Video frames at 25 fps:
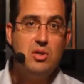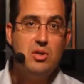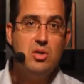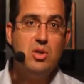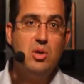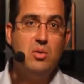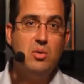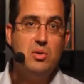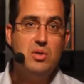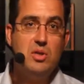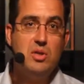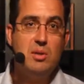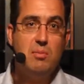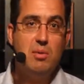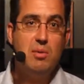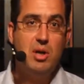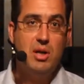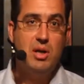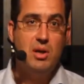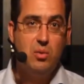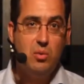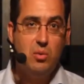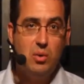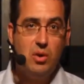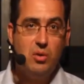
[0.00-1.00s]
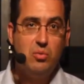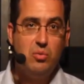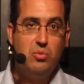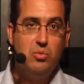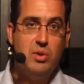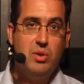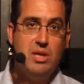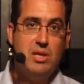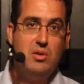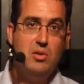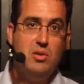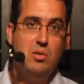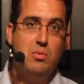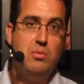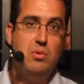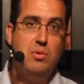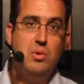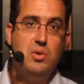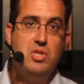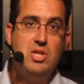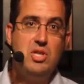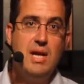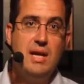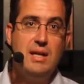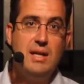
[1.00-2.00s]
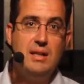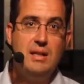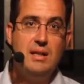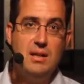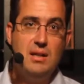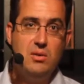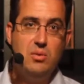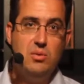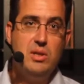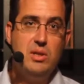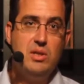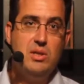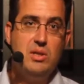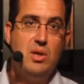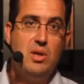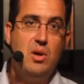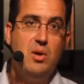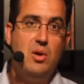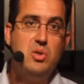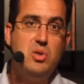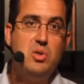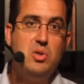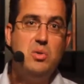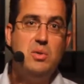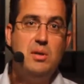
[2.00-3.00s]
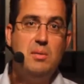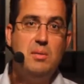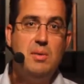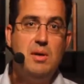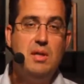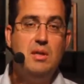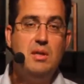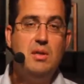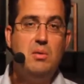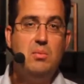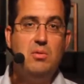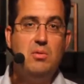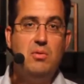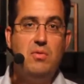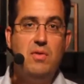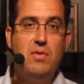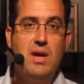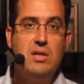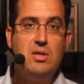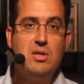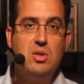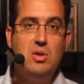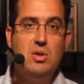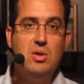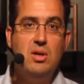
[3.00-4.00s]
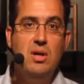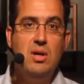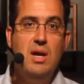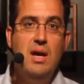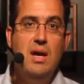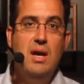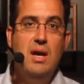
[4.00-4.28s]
So somebody will read your project, who is also typically a professor.